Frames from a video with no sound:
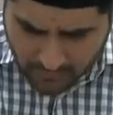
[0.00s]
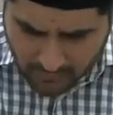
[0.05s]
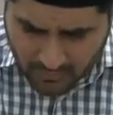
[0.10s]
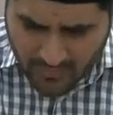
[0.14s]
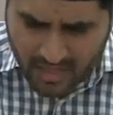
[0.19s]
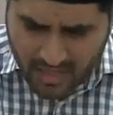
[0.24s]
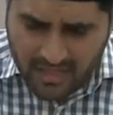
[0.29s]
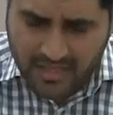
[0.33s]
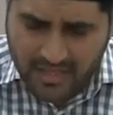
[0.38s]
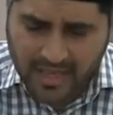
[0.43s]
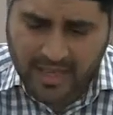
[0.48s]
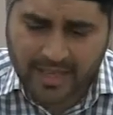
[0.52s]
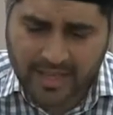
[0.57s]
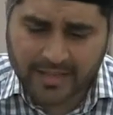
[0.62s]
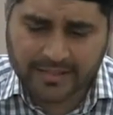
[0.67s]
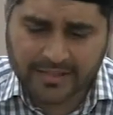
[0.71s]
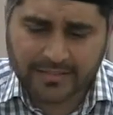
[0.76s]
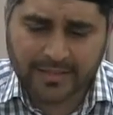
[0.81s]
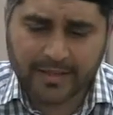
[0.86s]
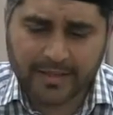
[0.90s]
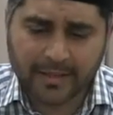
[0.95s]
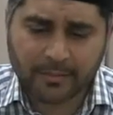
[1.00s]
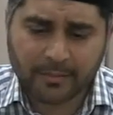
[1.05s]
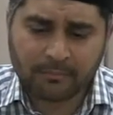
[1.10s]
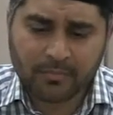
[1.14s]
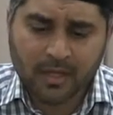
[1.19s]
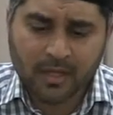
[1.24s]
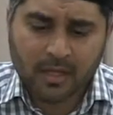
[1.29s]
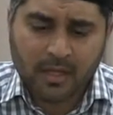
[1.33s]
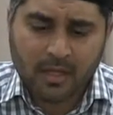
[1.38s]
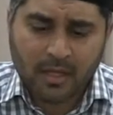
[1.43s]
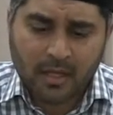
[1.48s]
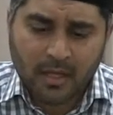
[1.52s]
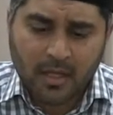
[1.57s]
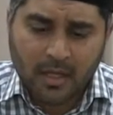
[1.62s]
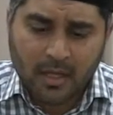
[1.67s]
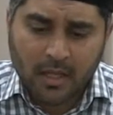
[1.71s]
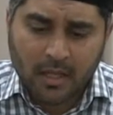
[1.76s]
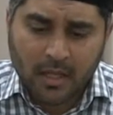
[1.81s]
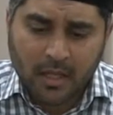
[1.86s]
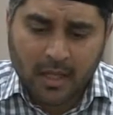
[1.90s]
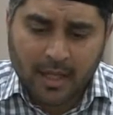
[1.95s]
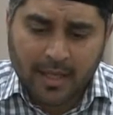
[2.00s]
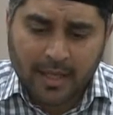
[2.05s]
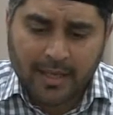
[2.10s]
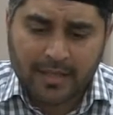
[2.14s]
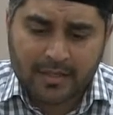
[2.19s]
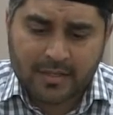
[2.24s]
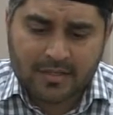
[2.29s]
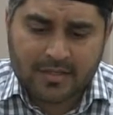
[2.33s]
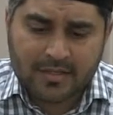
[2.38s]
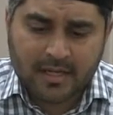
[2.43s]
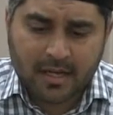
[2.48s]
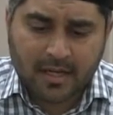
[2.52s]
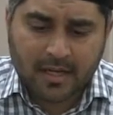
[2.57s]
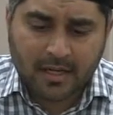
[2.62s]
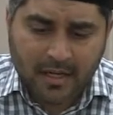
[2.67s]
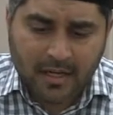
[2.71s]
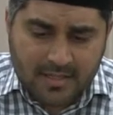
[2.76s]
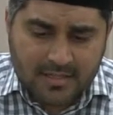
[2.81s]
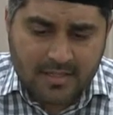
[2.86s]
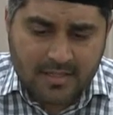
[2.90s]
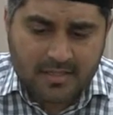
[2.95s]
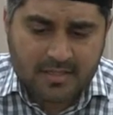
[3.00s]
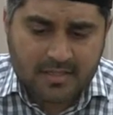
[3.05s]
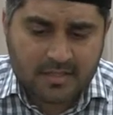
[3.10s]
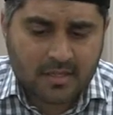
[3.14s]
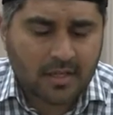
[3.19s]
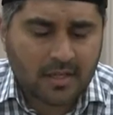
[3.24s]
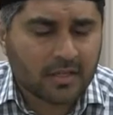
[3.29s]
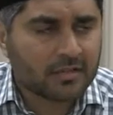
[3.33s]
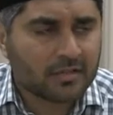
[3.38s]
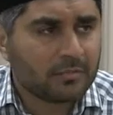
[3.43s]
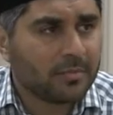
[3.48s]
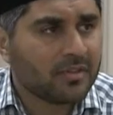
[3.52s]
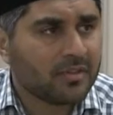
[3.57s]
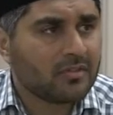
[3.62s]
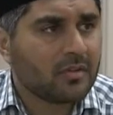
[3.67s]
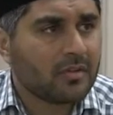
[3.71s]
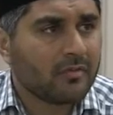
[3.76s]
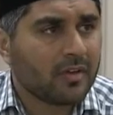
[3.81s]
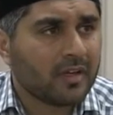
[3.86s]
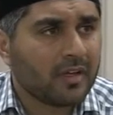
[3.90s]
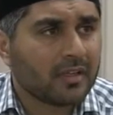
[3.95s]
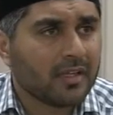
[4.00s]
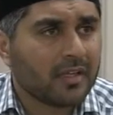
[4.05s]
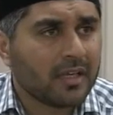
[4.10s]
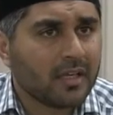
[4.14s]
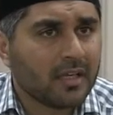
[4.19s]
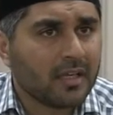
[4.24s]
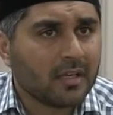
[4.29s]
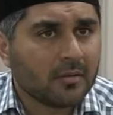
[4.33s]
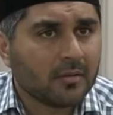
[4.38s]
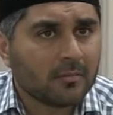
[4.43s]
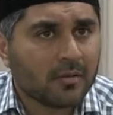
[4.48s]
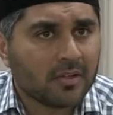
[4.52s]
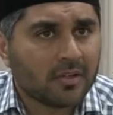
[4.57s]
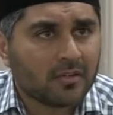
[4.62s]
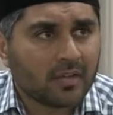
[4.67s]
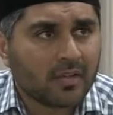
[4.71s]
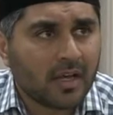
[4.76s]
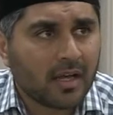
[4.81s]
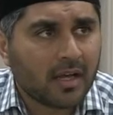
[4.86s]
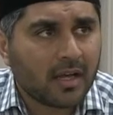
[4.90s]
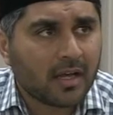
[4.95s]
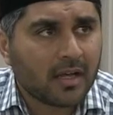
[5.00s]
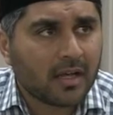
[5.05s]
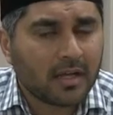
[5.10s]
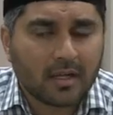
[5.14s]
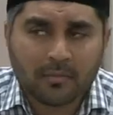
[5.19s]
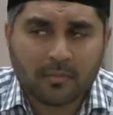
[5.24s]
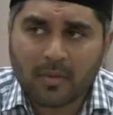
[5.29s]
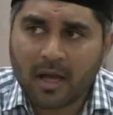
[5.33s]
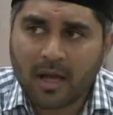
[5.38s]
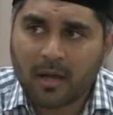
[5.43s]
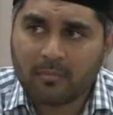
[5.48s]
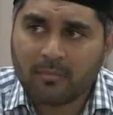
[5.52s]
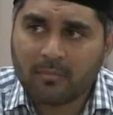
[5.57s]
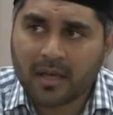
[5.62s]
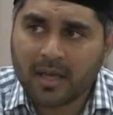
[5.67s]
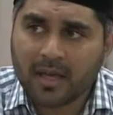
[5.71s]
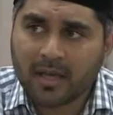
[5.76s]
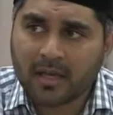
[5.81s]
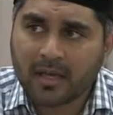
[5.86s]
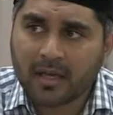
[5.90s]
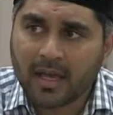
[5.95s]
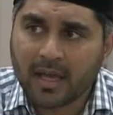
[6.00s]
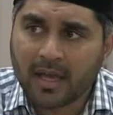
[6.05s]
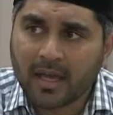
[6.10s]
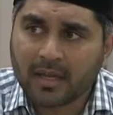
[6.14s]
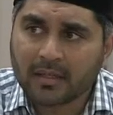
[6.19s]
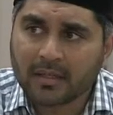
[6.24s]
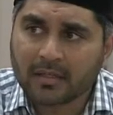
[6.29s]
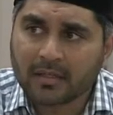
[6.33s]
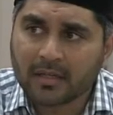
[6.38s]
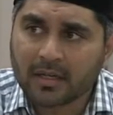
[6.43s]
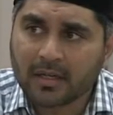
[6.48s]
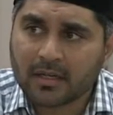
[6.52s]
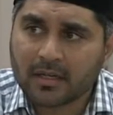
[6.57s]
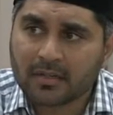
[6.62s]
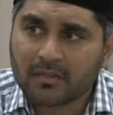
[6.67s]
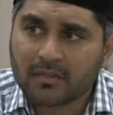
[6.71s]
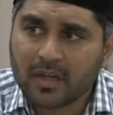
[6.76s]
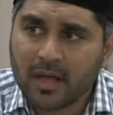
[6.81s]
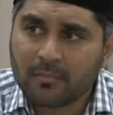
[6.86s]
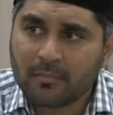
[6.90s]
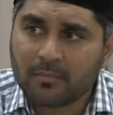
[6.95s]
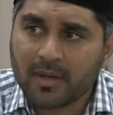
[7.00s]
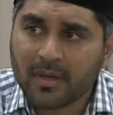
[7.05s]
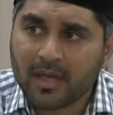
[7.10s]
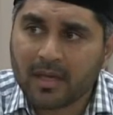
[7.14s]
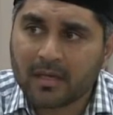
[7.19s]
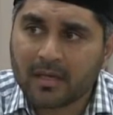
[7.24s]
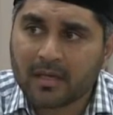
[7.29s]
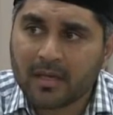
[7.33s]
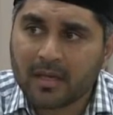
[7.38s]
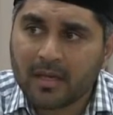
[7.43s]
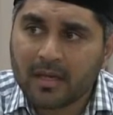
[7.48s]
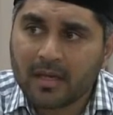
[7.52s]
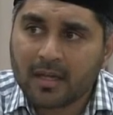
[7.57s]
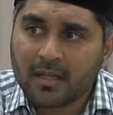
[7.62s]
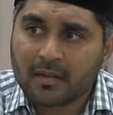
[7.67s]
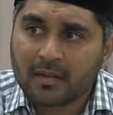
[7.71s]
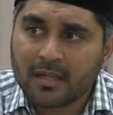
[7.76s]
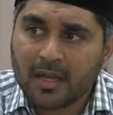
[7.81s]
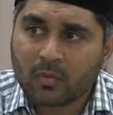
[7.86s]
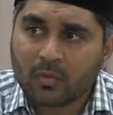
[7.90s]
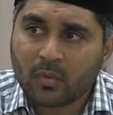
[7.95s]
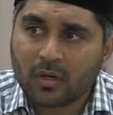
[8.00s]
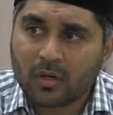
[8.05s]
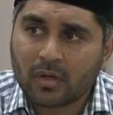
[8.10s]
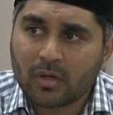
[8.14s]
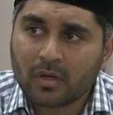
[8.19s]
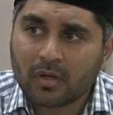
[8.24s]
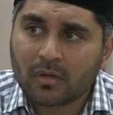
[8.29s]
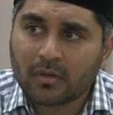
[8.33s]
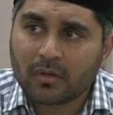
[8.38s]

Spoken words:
And his cousins, specifically Mirza Imam Beg and Nizam Beg, they were the